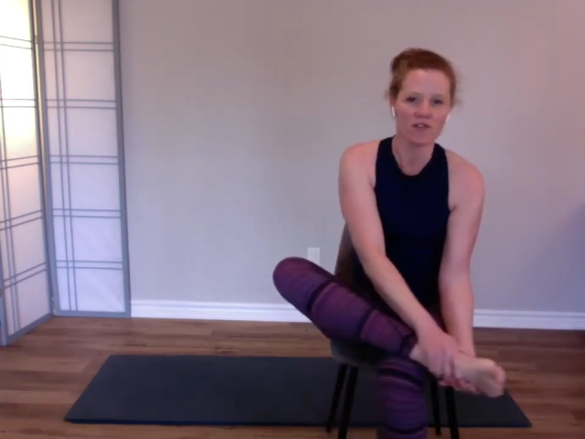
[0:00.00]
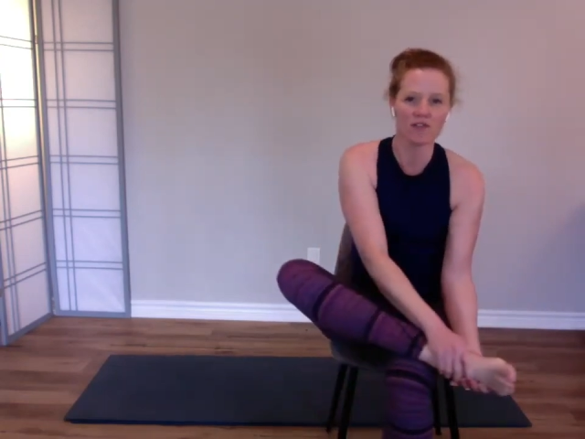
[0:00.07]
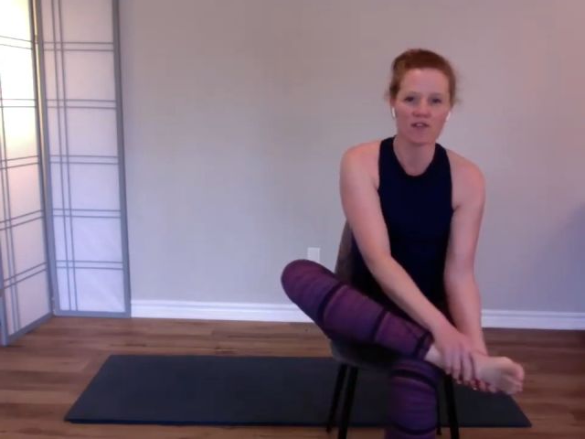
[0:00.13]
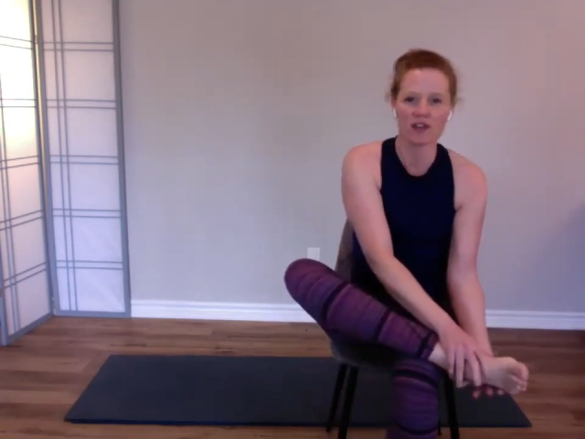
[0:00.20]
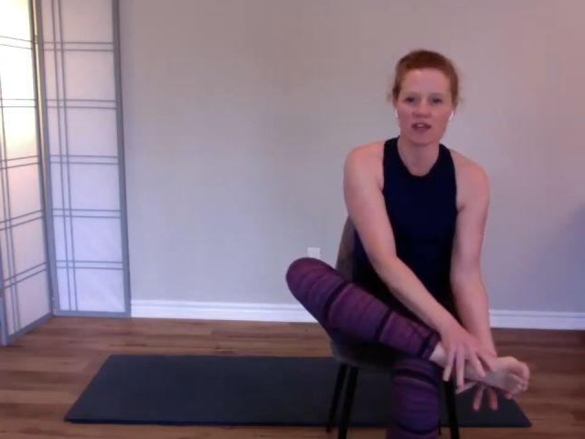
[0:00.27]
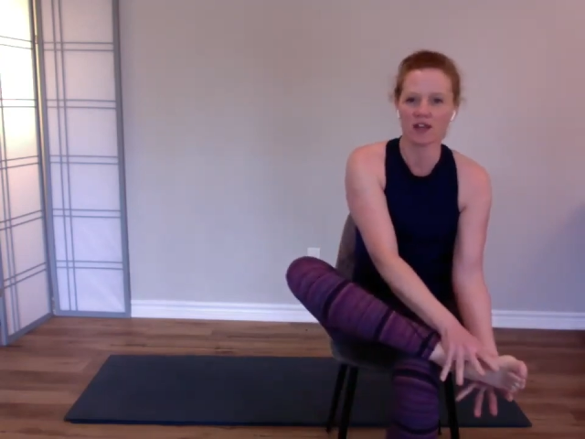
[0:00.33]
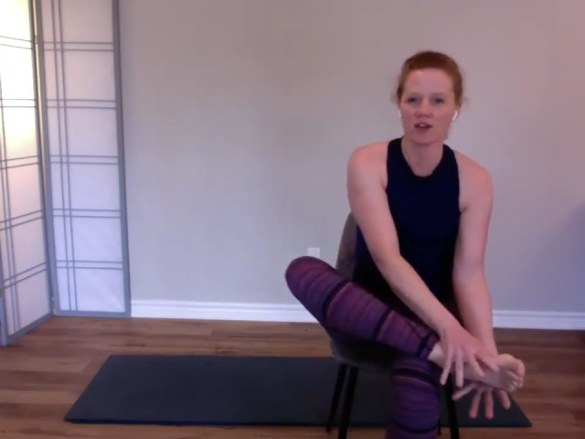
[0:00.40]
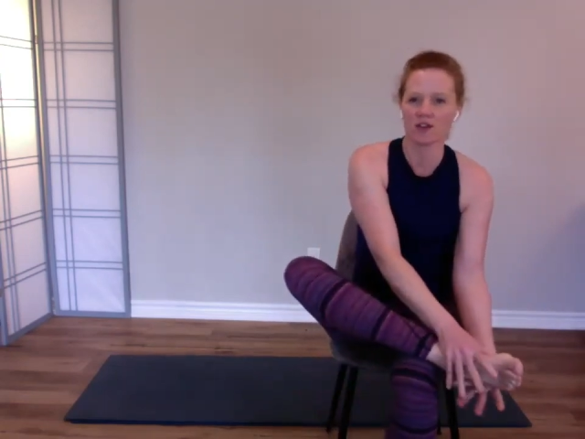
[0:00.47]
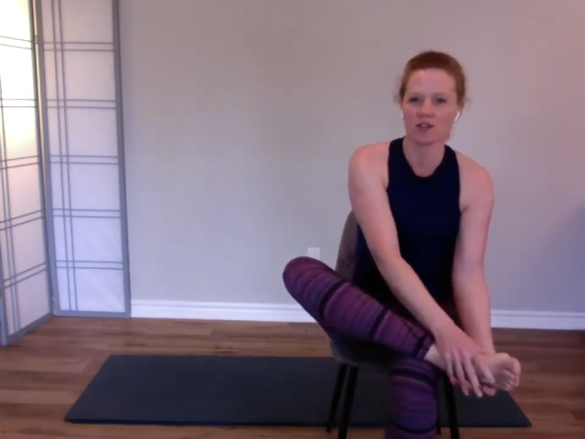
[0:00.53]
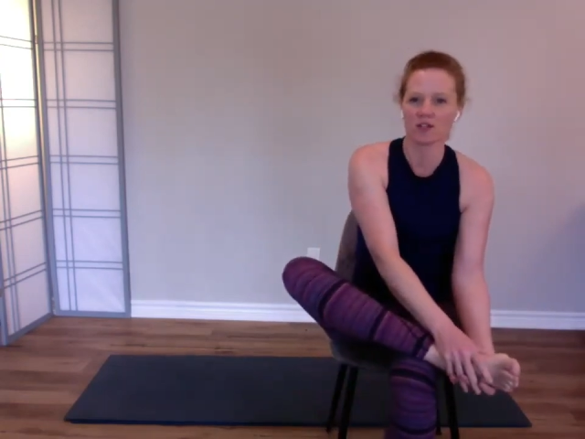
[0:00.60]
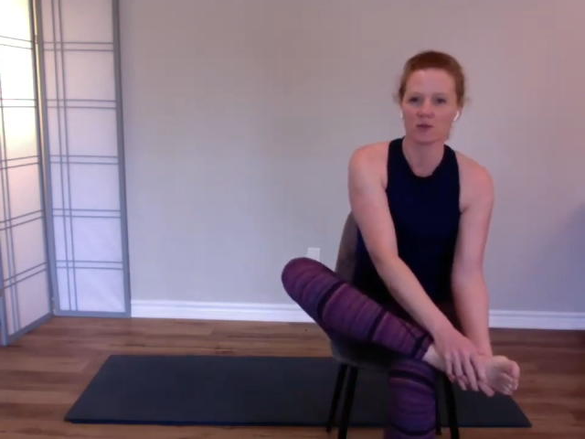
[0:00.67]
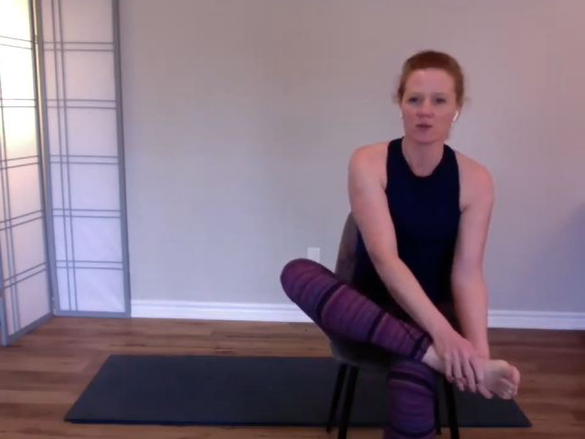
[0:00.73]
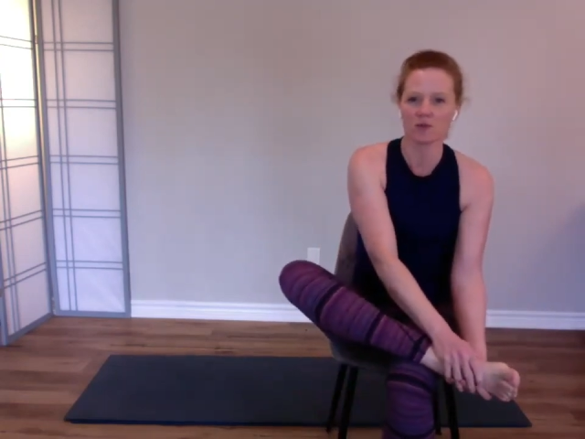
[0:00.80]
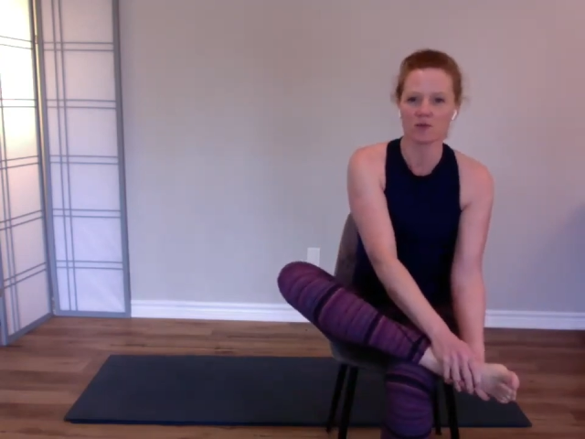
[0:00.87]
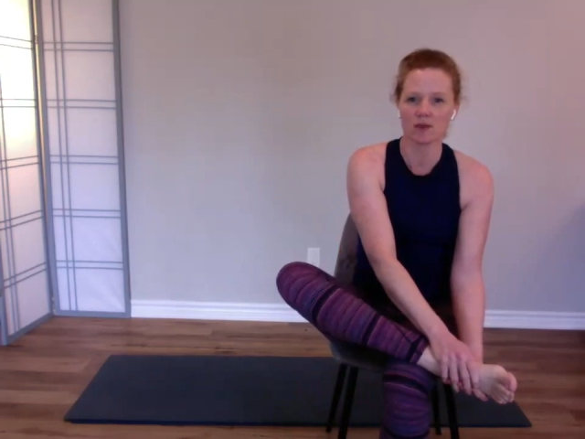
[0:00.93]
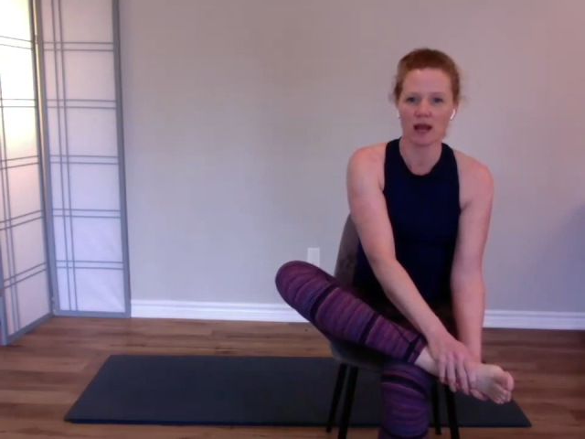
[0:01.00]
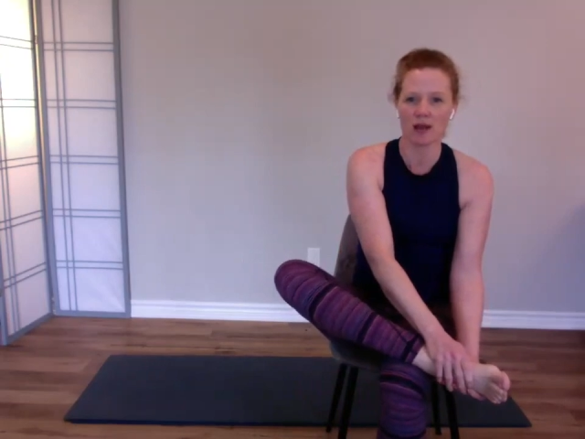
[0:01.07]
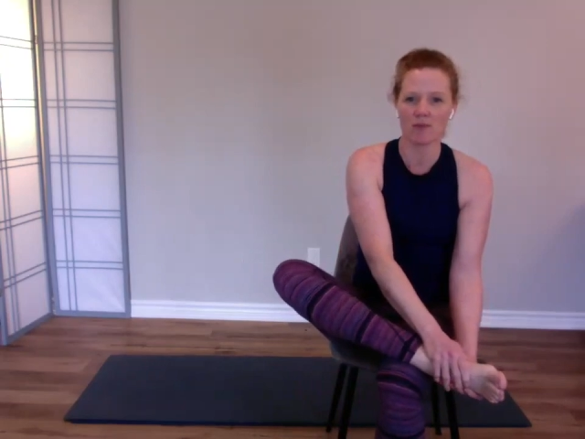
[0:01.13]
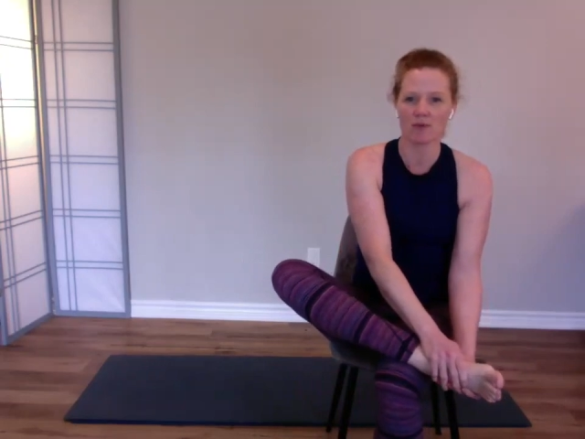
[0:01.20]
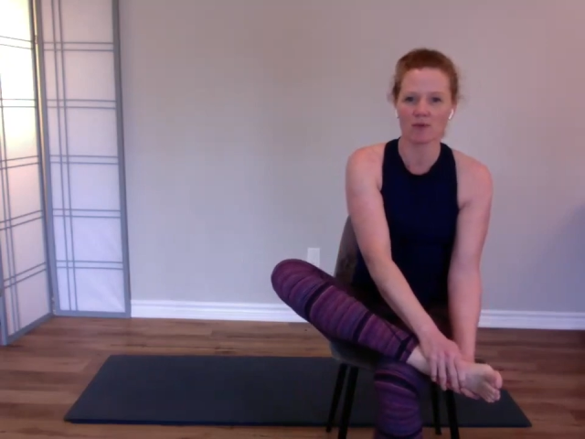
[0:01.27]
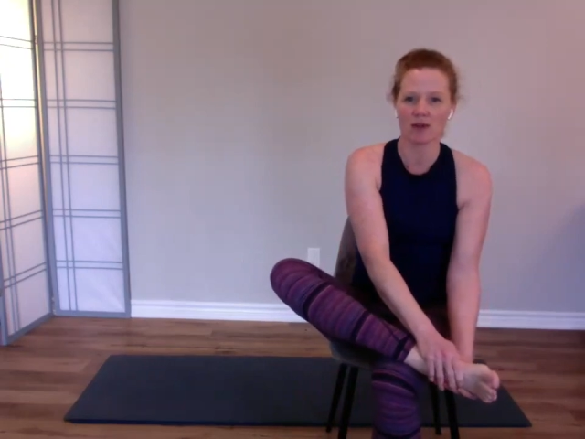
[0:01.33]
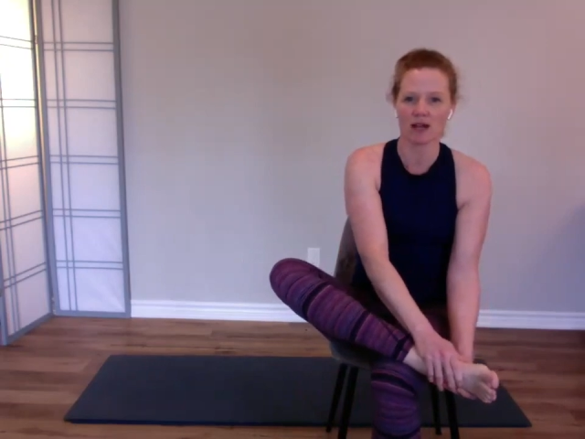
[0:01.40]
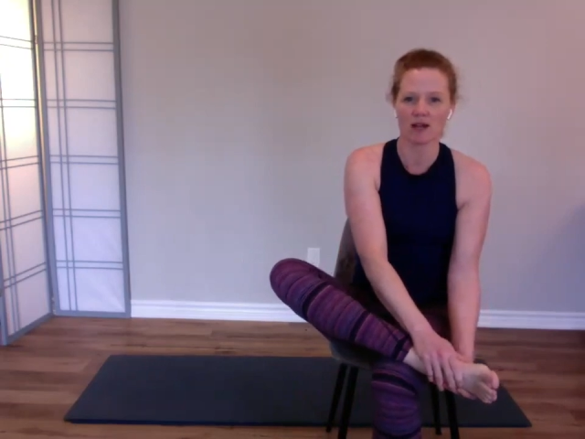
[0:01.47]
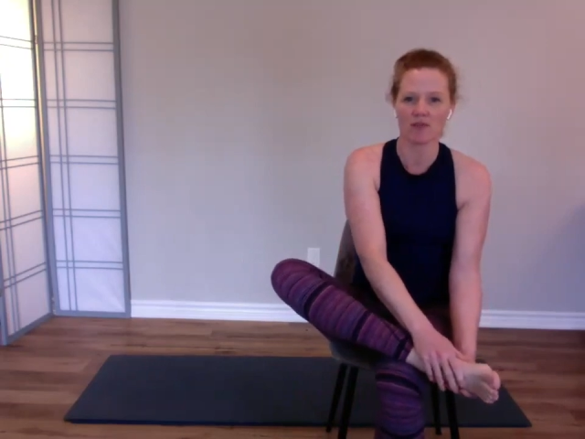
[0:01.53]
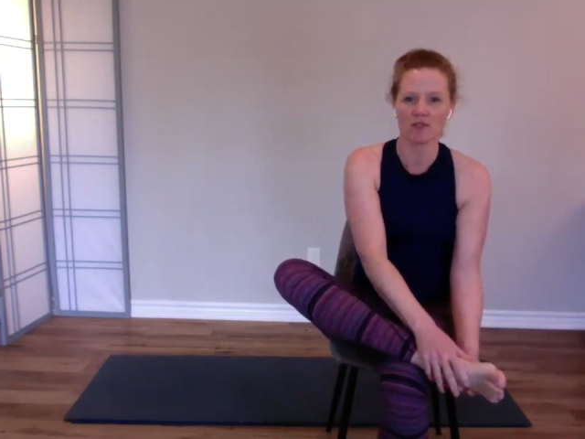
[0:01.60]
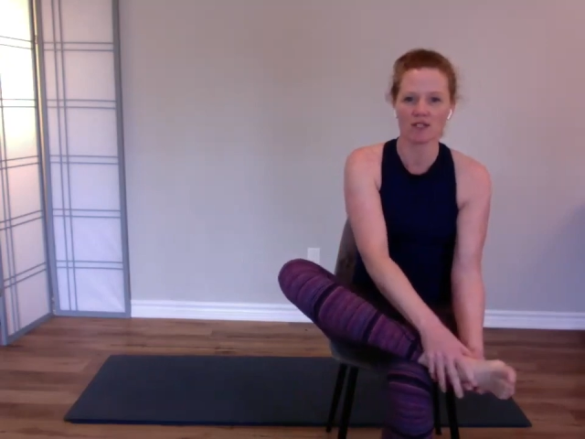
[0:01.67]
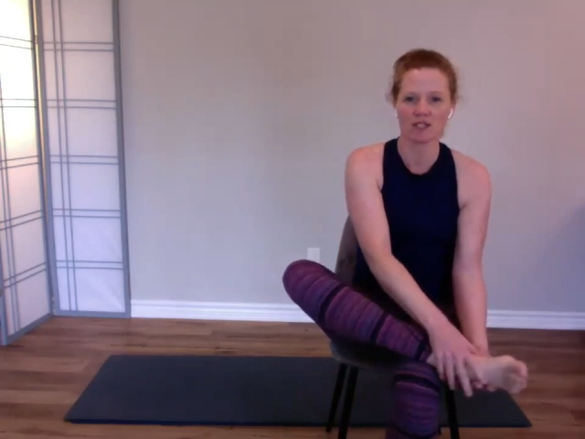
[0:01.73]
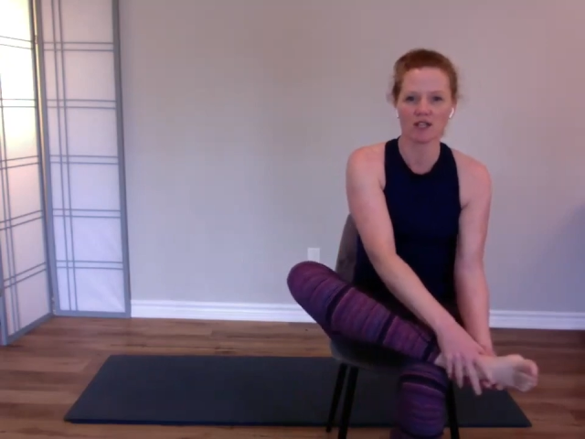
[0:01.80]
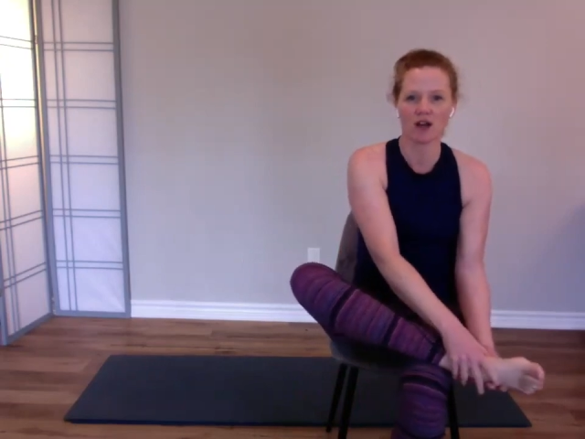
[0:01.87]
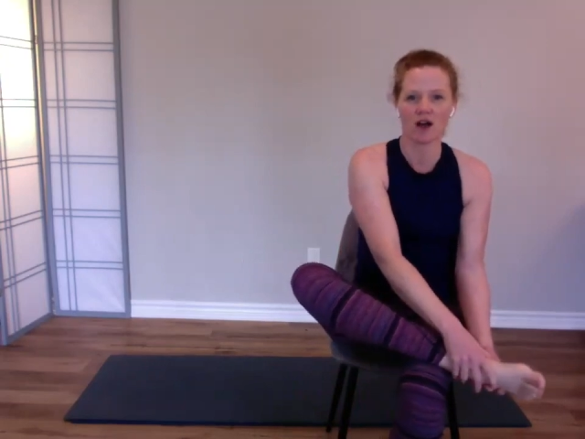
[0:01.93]
Fingers will wrap around
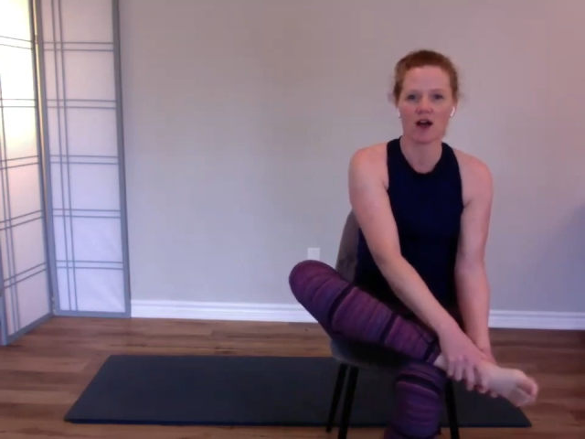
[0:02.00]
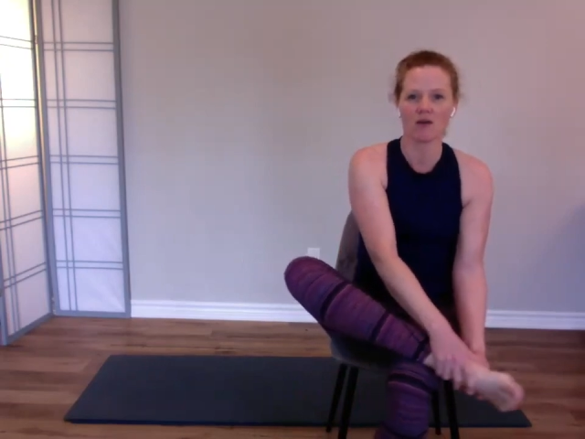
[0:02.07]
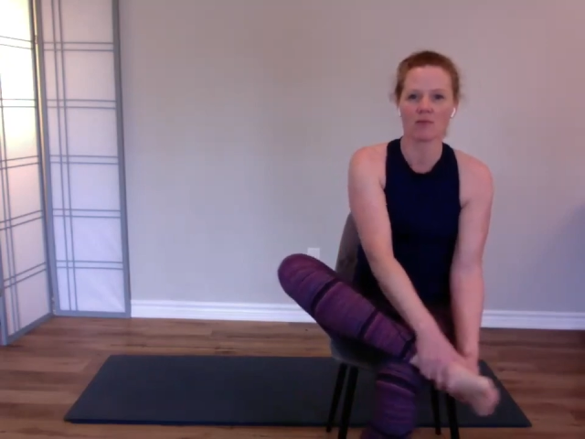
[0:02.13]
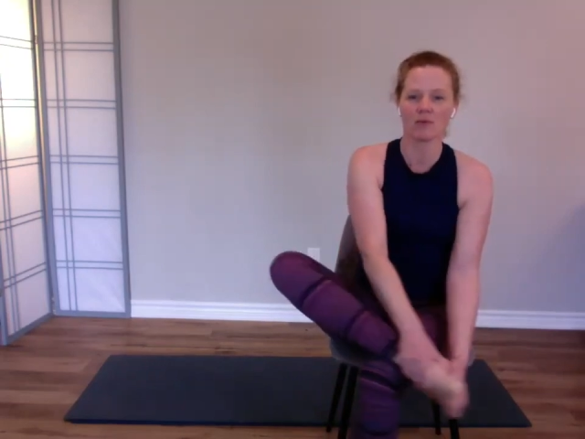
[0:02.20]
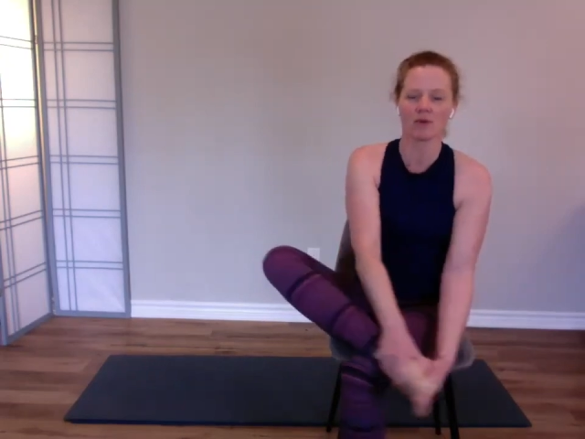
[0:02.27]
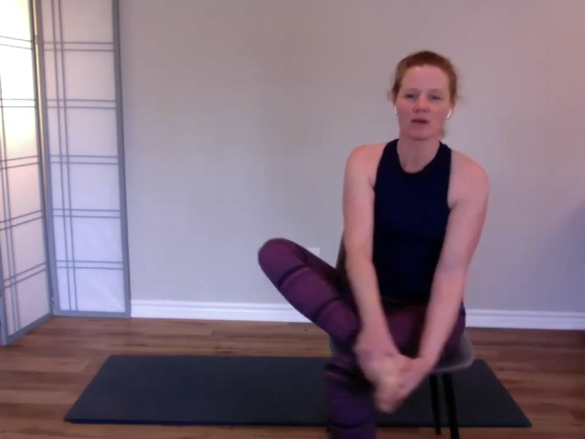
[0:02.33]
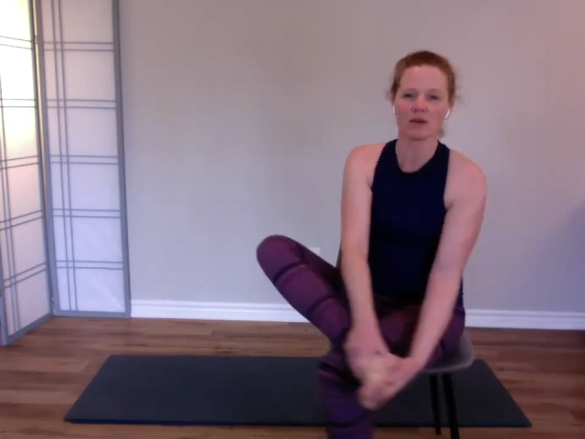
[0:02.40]
the top.